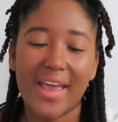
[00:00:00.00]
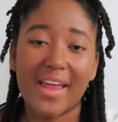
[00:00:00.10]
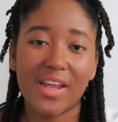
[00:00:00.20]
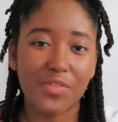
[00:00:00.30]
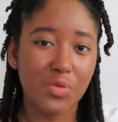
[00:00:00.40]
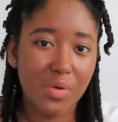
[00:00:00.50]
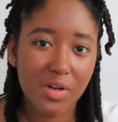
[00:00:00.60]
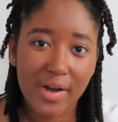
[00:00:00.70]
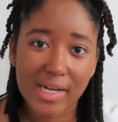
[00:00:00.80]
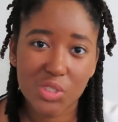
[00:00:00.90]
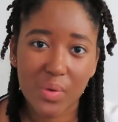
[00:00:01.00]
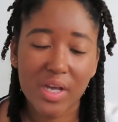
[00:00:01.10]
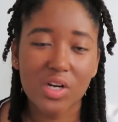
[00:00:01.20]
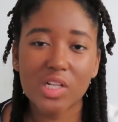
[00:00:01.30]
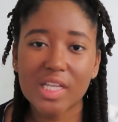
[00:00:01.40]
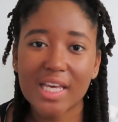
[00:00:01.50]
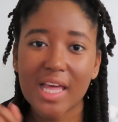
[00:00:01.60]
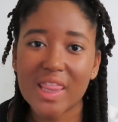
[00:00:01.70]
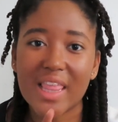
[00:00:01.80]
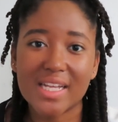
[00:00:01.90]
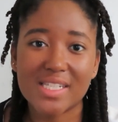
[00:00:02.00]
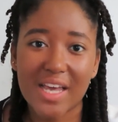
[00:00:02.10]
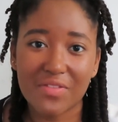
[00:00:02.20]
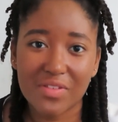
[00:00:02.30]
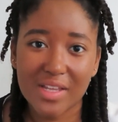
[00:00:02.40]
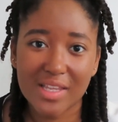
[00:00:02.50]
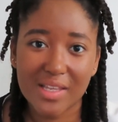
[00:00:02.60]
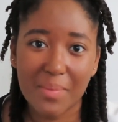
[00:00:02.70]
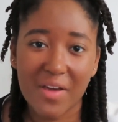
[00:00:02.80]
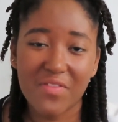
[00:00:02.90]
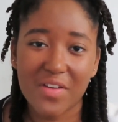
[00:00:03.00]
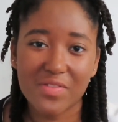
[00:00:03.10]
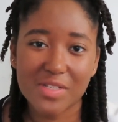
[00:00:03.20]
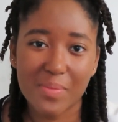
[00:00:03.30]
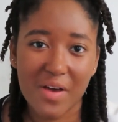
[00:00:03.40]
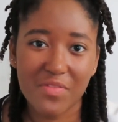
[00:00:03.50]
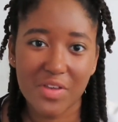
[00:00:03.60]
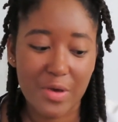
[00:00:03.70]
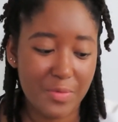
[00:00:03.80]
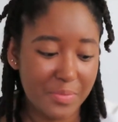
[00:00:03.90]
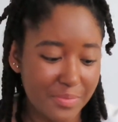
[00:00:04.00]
And if you want to graduate early, that's definitely my favorite spot for you.